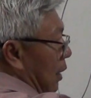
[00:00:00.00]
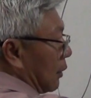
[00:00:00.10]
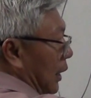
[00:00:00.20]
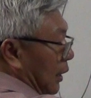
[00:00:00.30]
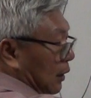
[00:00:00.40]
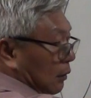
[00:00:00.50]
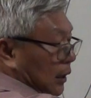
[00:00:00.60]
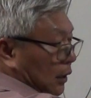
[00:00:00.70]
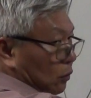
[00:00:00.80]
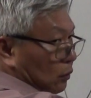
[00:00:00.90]
RA, I
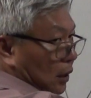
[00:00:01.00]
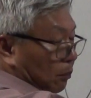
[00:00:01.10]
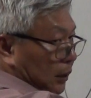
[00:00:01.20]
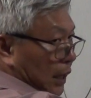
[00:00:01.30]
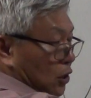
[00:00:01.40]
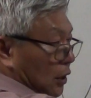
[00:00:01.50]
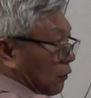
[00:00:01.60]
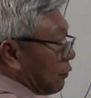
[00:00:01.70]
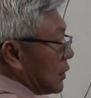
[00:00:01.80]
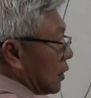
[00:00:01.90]
get the potential
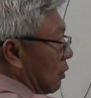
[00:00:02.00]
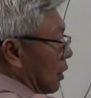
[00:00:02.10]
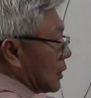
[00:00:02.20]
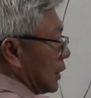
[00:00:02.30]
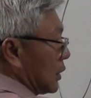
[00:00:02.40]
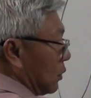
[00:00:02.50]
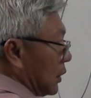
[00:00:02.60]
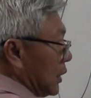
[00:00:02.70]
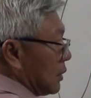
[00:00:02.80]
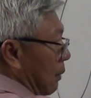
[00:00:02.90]
difference across here. So
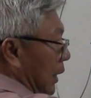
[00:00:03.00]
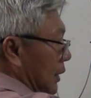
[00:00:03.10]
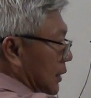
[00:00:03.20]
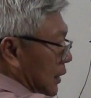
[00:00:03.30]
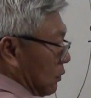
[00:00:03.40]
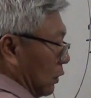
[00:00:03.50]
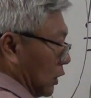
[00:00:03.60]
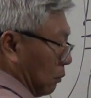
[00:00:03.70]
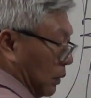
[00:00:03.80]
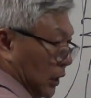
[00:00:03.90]
this minus this will
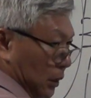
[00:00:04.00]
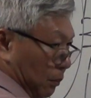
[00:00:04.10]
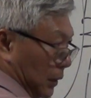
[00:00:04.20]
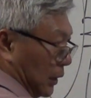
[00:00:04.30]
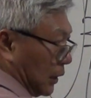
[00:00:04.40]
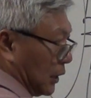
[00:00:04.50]
give me EB.